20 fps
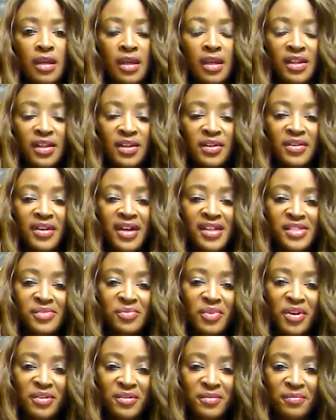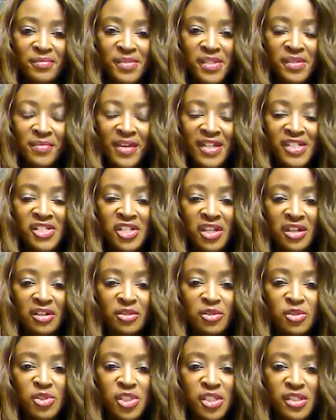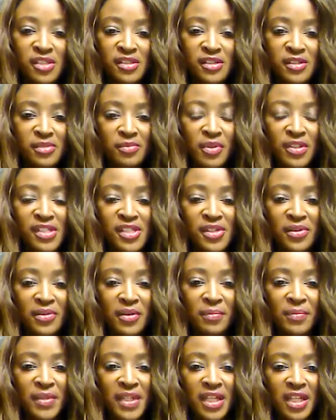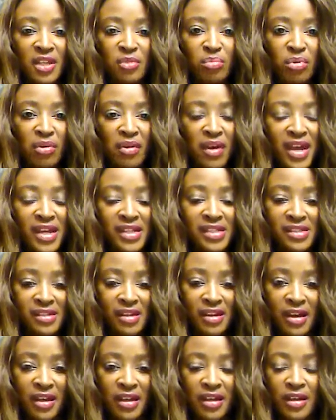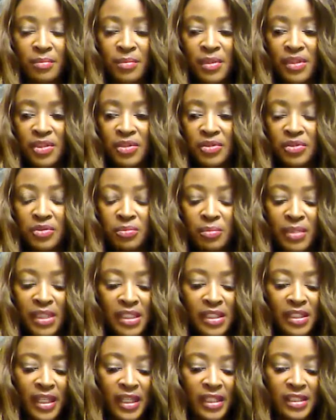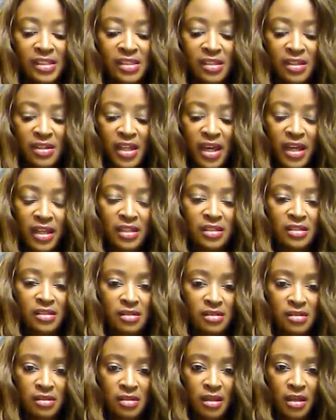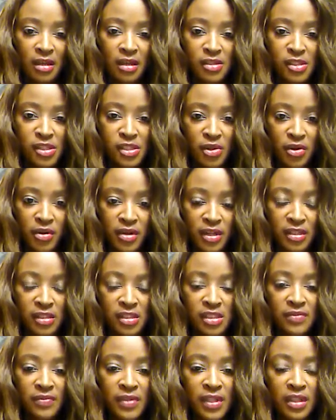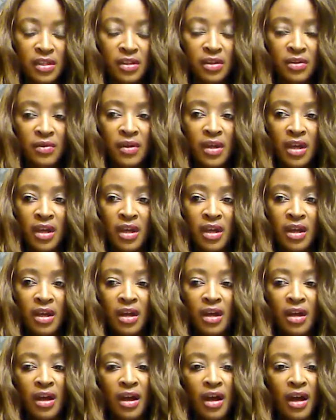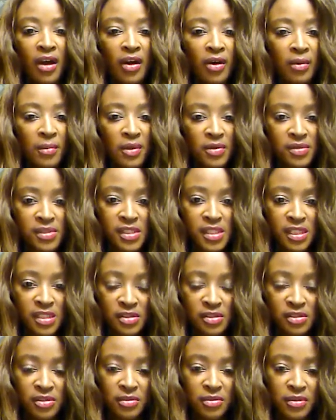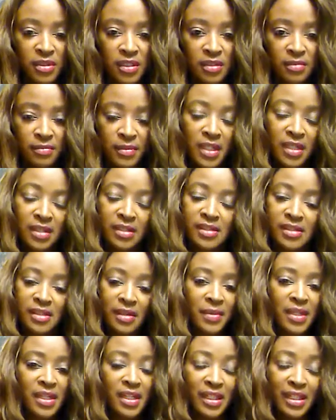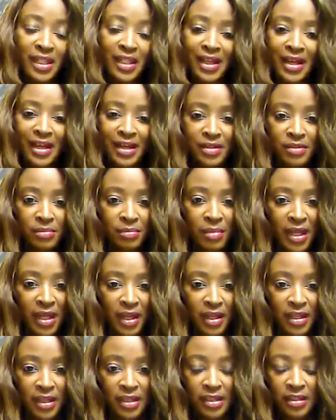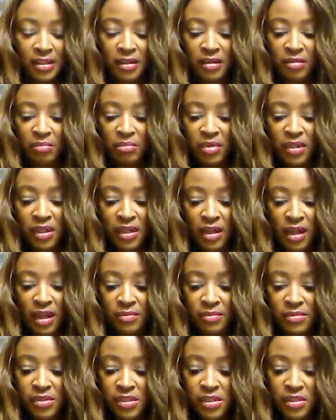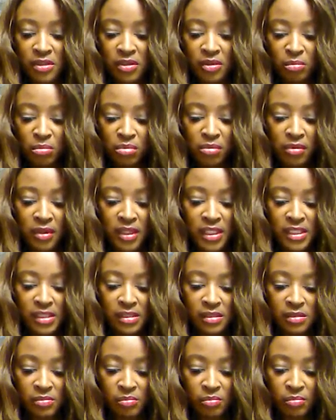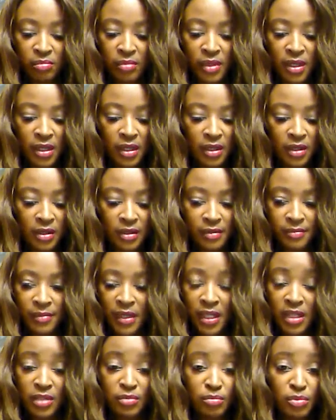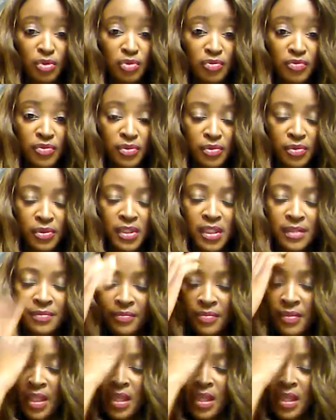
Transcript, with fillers: Hello you guys, welcome to my channel, Jesus Wants You. I'm Nikki Press. I am a little bit late tonight uh, starting this video. I almost didn't do it because I'm in a lot of pain, but I'm just going to brace uh, and move through it.